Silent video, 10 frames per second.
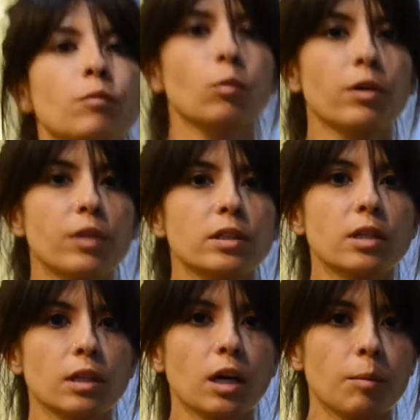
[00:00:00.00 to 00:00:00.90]
where this
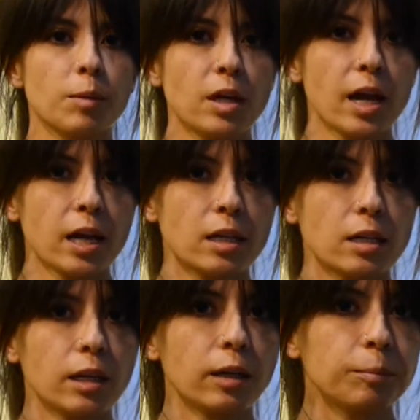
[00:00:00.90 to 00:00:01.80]
can come in
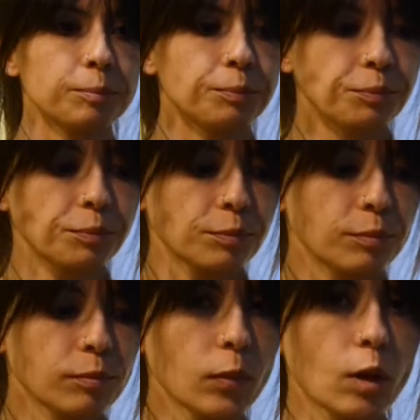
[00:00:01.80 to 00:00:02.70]
handy,
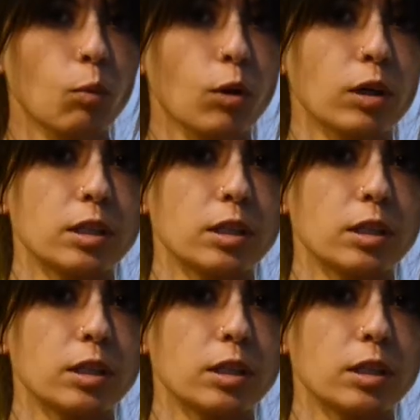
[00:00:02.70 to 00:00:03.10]
we're going